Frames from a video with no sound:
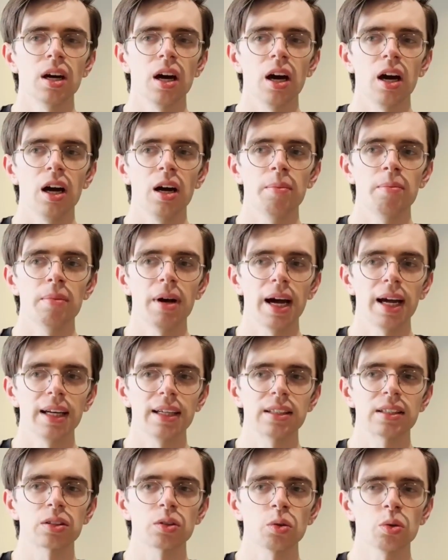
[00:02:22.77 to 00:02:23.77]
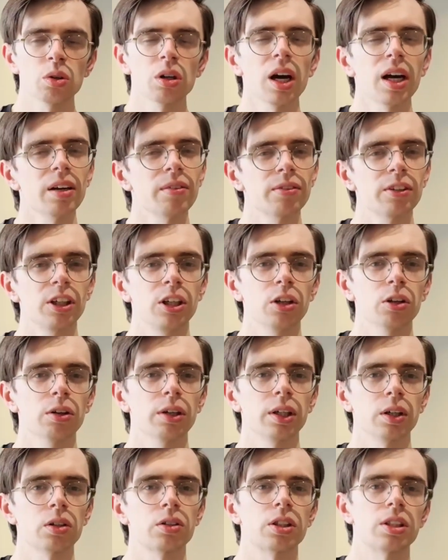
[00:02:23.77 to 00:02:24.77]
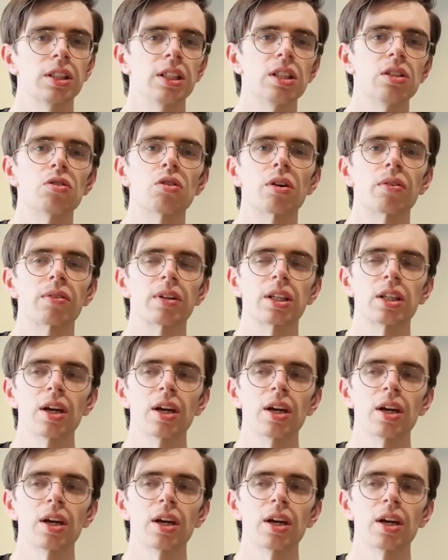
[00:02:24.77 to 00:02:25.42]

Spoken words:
And it's all kind of curiosity driven.